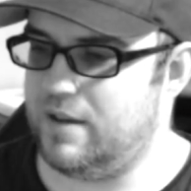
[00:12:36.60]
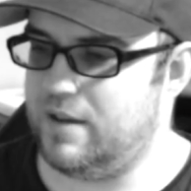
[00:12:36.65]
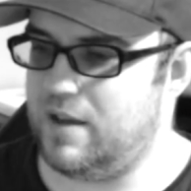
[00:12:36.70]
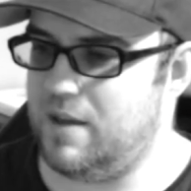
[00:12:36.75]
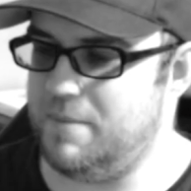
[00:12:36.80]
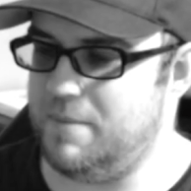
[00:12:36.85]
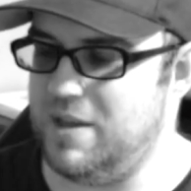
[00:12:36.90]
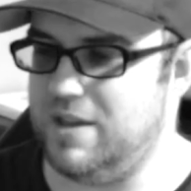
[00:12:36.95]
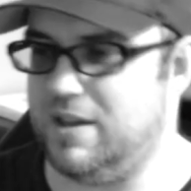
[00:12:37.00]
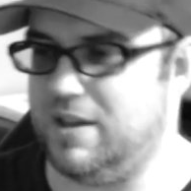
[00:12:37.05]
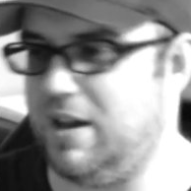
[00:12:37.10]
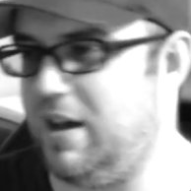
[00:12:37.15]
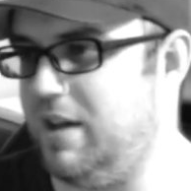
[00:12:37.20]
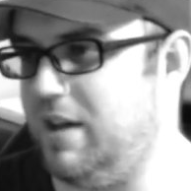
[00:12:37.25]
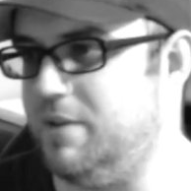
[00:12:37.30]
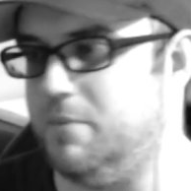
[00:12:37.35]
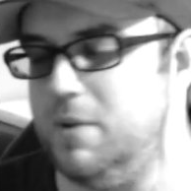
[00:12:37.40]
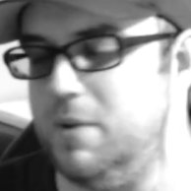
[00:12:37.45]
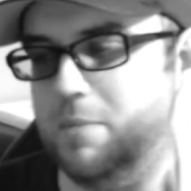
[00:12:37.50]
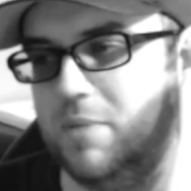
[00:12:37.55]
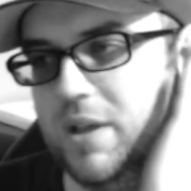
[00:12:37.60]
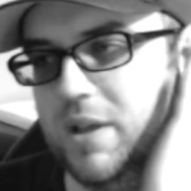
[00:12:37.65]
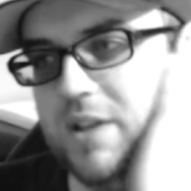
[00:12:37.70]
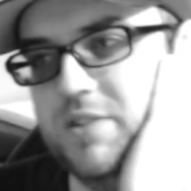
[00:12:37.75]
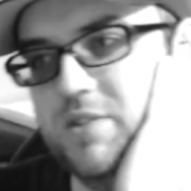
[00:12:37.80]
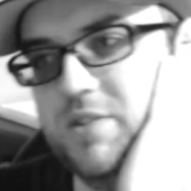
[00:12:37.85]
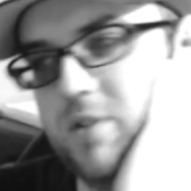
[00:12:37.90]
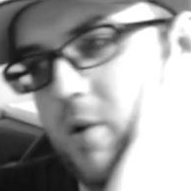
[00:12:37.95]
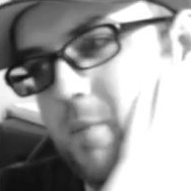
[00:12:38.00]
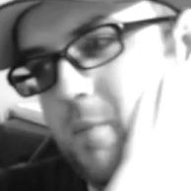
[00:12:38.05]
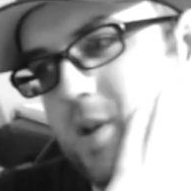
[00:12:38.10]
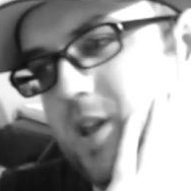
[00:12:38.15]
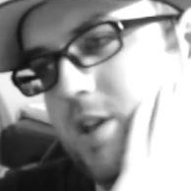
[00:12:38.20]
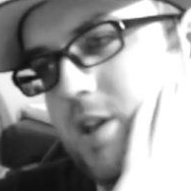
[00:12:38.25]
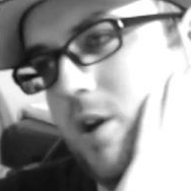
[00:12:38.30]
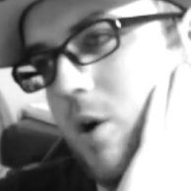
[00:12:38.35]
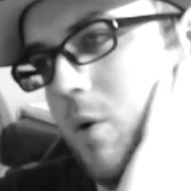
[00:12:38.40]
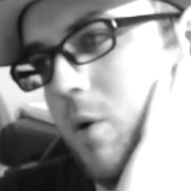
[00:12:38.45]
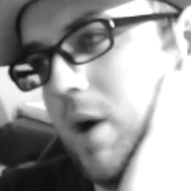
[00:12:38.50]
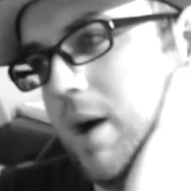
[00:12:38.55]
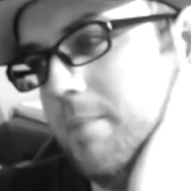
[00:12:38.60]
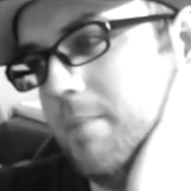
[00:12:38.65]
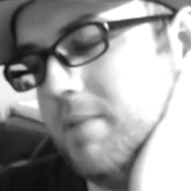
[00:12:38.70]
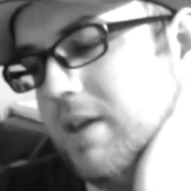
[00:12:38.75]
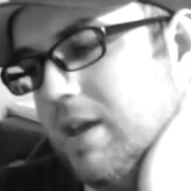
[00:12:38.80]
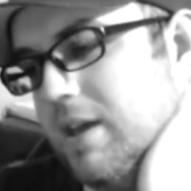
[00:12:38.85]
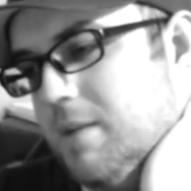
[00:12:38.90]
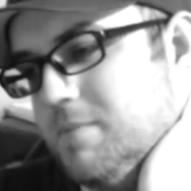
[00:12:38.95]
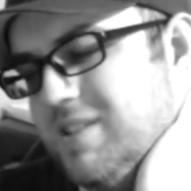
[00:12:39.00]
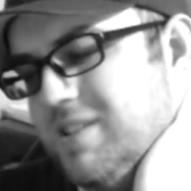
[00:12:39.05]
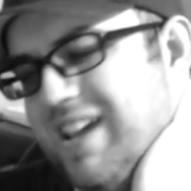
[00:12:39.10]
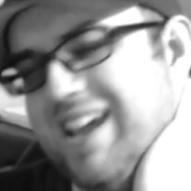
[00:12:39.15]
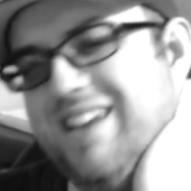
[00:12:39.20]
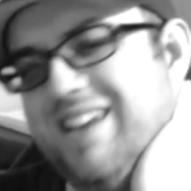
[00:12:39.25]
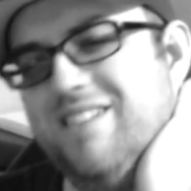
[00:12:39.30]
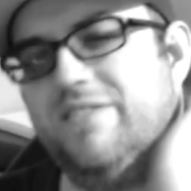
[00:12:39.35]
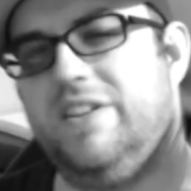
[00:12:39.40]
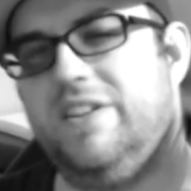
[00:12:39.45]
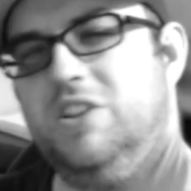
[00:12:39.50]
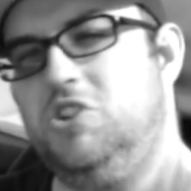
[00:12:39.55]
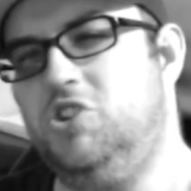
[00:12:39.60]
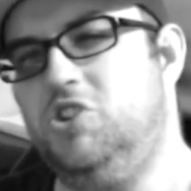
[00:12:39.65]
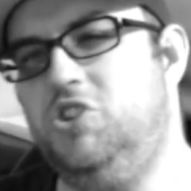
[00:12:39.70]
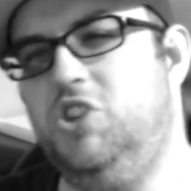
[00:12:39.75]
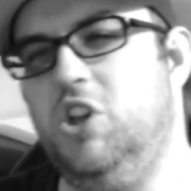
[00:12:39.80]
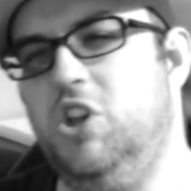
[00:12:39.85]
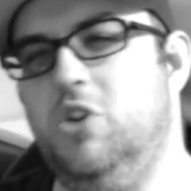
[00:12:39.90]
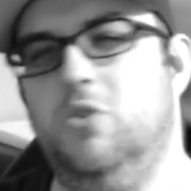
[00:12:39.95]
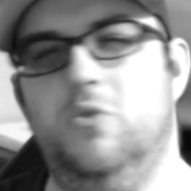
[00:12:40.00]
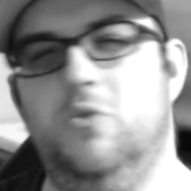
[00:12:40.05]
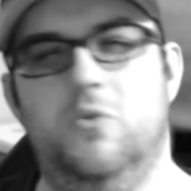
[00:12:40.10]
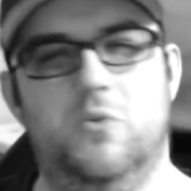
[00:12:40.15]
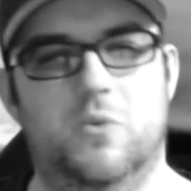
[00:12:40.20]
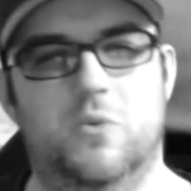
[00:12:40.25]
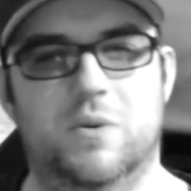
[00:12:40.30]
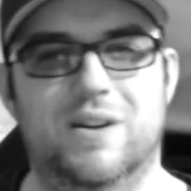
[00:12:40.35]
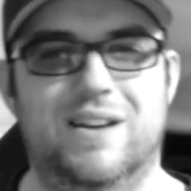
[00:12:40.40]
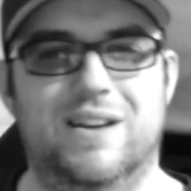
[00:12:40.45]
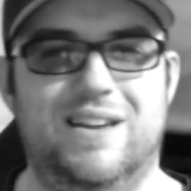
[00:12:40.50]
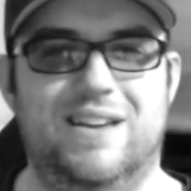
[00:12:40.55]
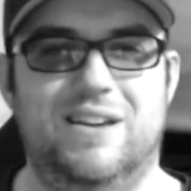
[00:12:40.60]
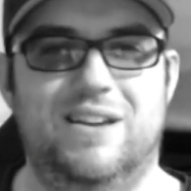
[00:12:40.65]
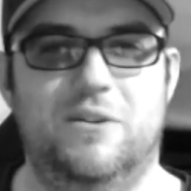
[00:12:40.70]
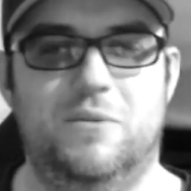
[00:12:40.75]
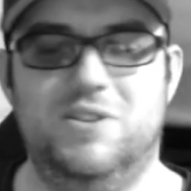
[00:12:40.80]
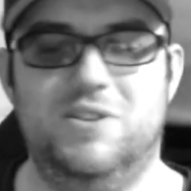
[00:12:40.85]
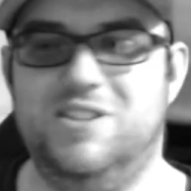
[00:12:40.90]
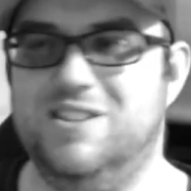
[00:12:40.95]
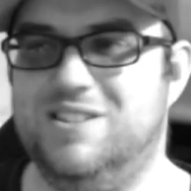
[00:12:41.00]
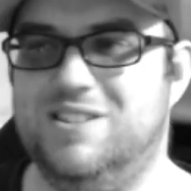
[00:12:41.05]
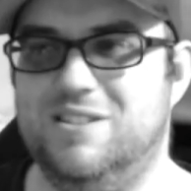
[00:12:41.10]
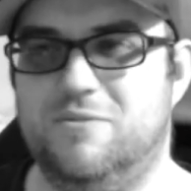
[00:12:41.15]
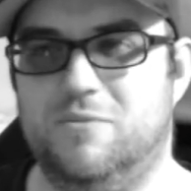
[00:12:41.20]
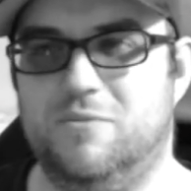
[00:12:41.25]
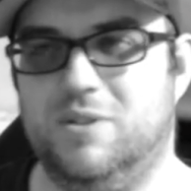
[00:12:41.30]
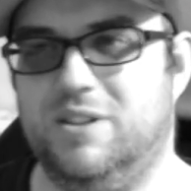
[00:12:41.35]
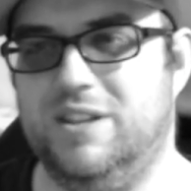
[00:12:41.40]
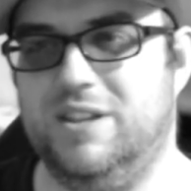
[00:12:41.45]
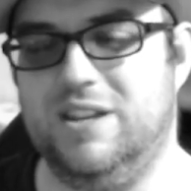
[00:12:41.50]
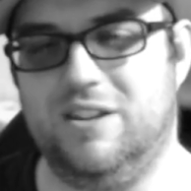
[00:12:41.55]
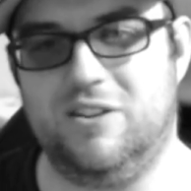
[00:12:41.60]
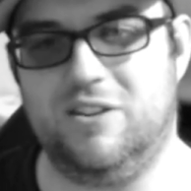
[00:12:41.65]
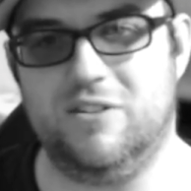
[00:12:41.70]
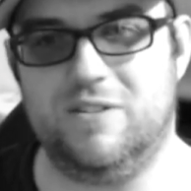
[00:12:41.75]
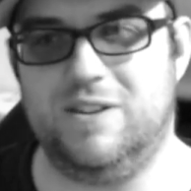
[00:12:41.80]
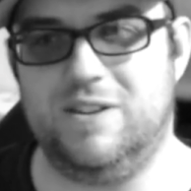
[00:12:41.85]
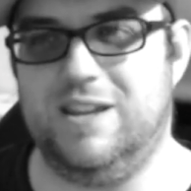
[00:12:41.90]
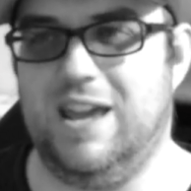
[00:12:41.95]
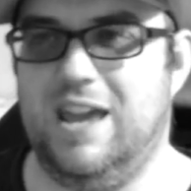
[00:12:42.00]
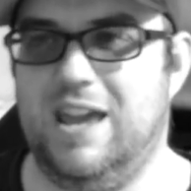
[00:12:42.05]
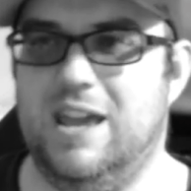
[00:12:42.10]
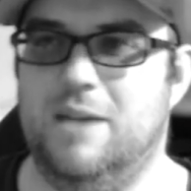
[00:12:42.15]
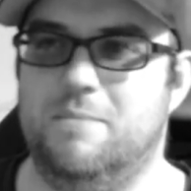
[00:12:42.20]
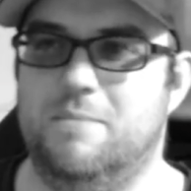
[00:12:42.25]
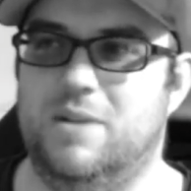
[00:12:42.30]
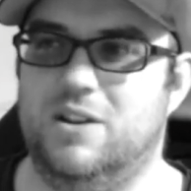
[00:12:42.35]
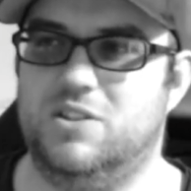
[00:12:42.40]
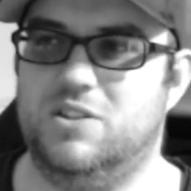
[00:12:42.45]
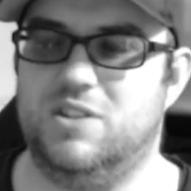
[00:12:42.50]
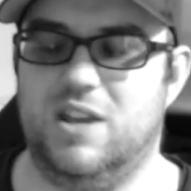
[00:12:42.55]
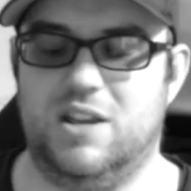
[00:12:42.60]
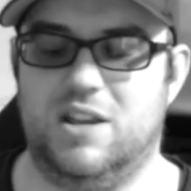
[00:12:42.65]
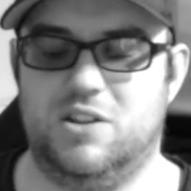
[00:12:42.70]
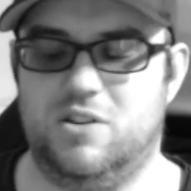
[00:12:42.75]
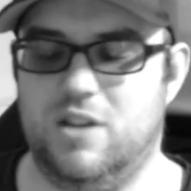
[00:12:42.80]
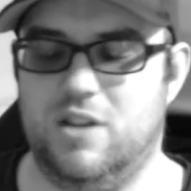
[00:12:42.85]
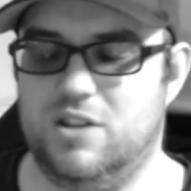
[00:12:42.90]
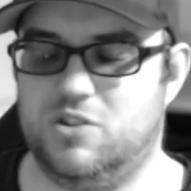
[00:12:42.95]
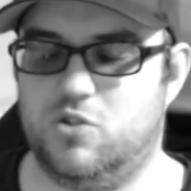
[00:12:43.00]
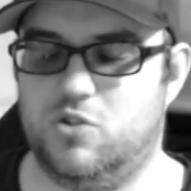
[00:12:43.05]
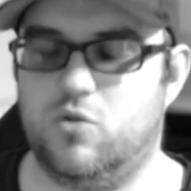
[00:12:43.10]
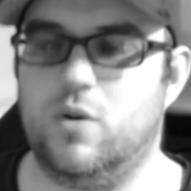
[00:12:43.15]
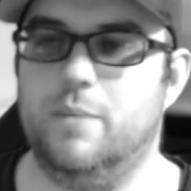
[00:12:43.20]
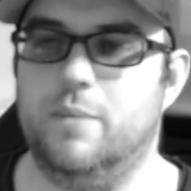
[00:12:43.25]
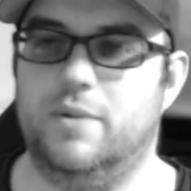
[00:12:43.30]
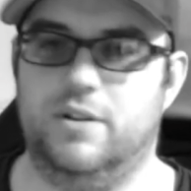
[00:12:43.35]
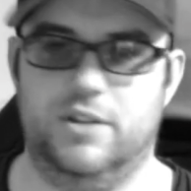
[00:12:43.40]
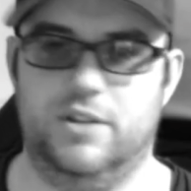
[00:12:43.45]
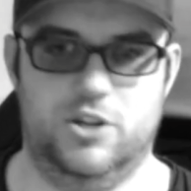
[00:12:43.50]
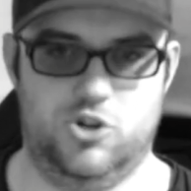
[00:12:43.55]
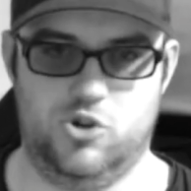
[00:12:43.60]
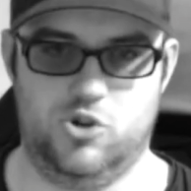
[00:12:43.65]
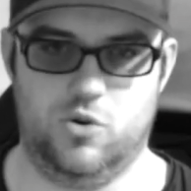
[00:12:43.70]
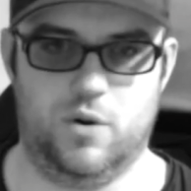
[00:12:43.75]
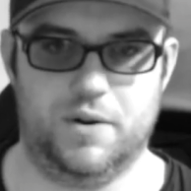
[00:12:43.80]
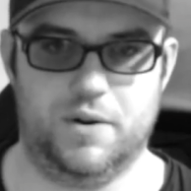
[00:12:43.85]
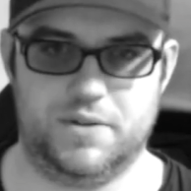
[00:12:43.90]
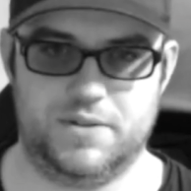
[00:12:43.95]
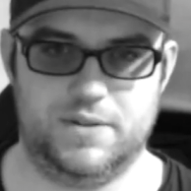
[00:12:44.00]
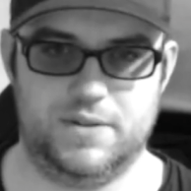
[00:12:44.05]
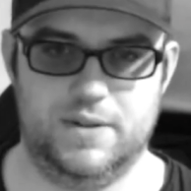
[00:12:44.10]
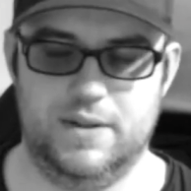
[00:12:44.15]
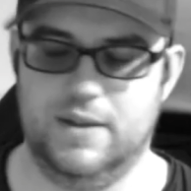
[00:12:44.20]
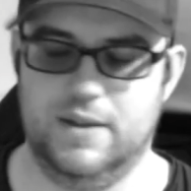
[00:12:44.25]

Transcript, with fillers: I mean, God, we played so many co-op games. Kane and Lynch Two, which isn't really a good game, and it's it, it's criminally short.